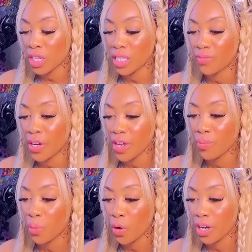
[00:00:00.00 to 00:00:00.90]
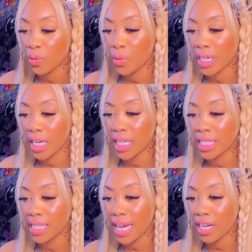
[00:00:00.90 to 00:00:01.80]
It's very important what it is
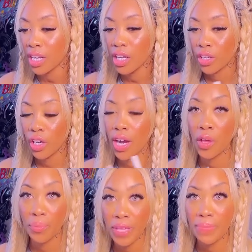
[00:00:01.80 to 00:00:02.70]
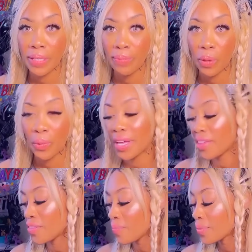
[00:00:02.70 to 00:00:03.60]
that you're helping people with.